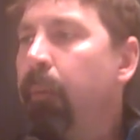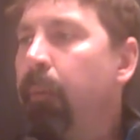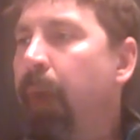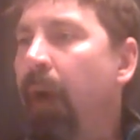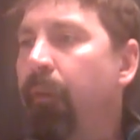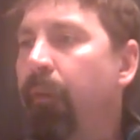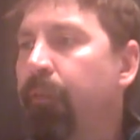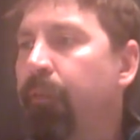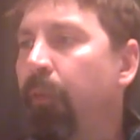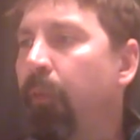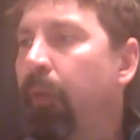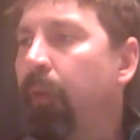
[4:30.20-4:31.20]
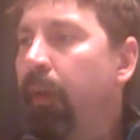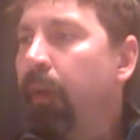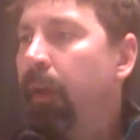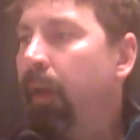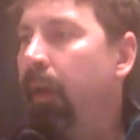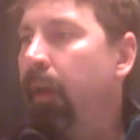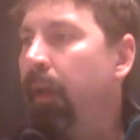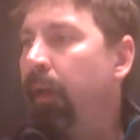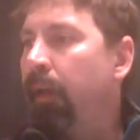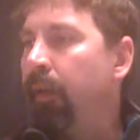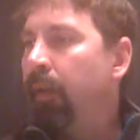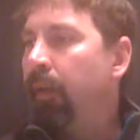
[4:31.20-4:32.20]
powerful
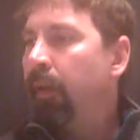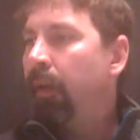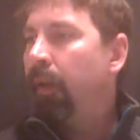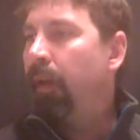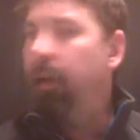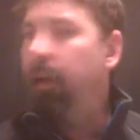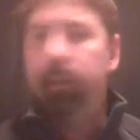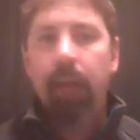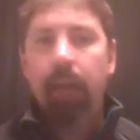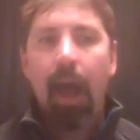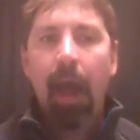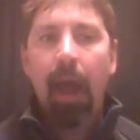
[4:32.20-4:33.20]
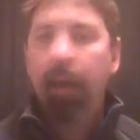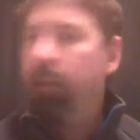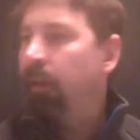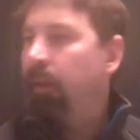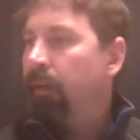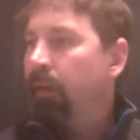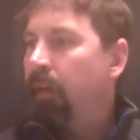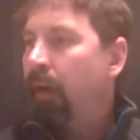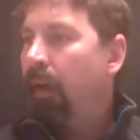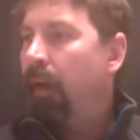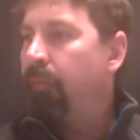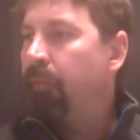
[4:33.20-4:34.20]
in his act
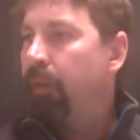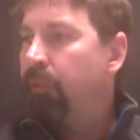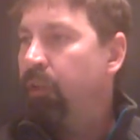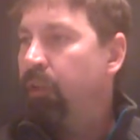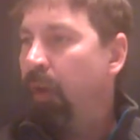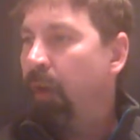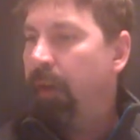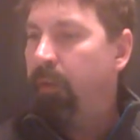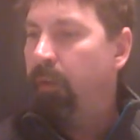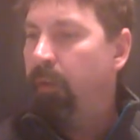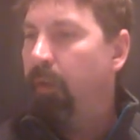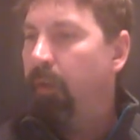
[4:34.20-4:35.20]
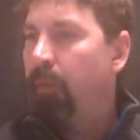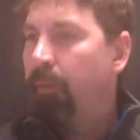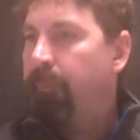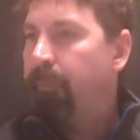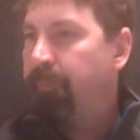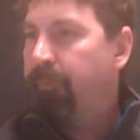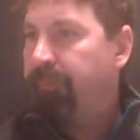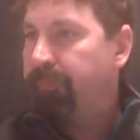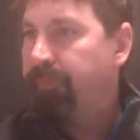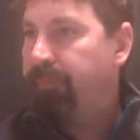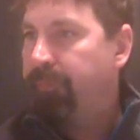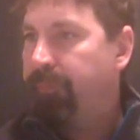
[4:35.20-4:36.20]
of what he was trying to do.
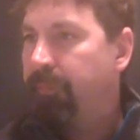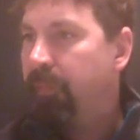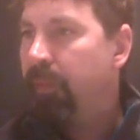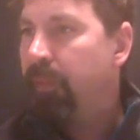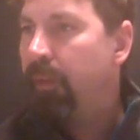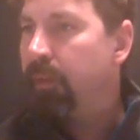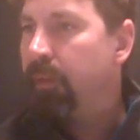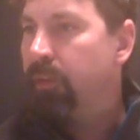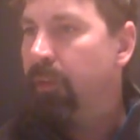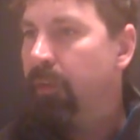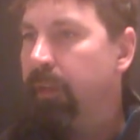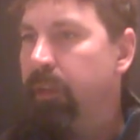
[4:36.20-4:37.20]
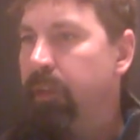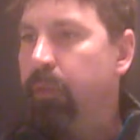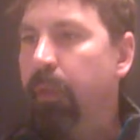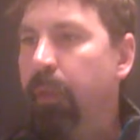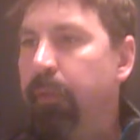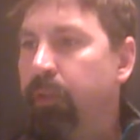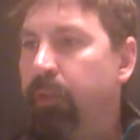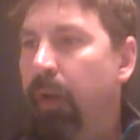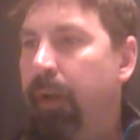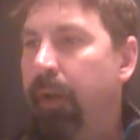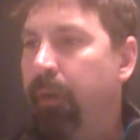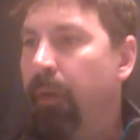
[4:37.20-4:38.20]
So this is what he was
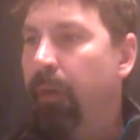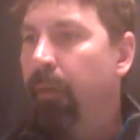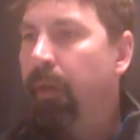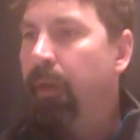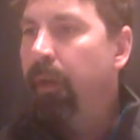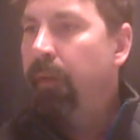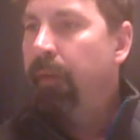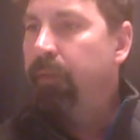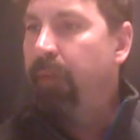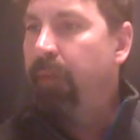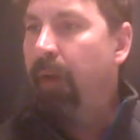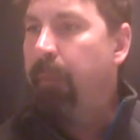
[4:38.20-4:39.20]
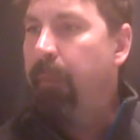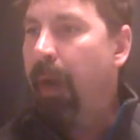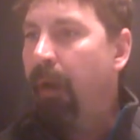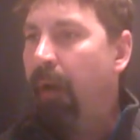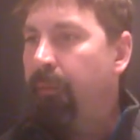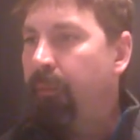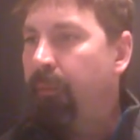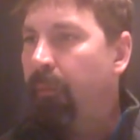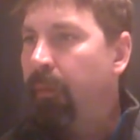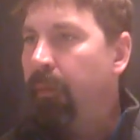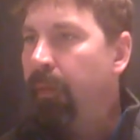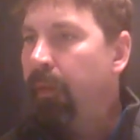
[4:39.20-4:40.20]
trying to do. It was very powerful.
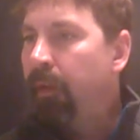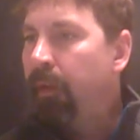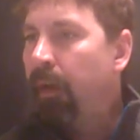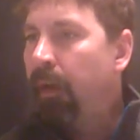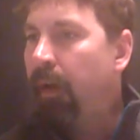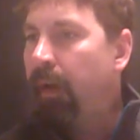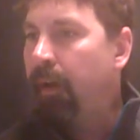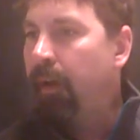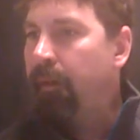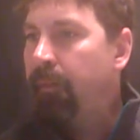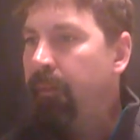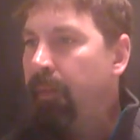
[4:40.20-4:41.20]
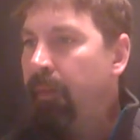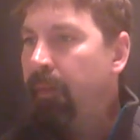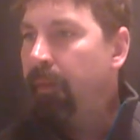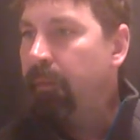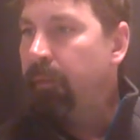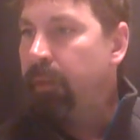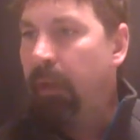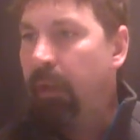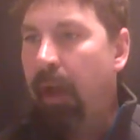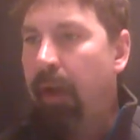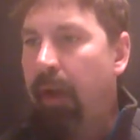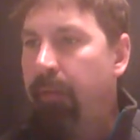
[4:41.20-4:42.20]
Uh, there was a
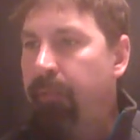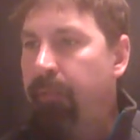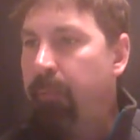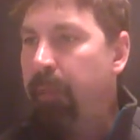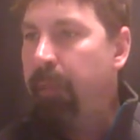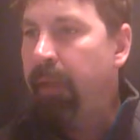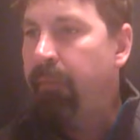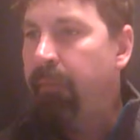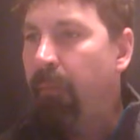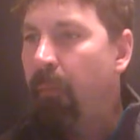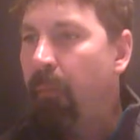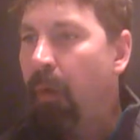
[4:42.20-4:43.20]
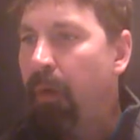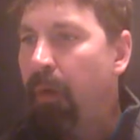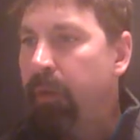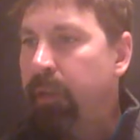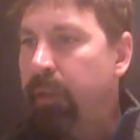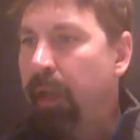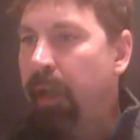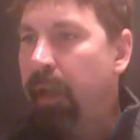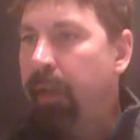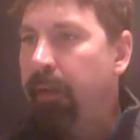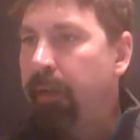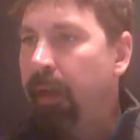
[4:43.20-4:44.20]
lot of meaningful words
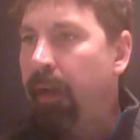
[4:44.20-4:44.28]
and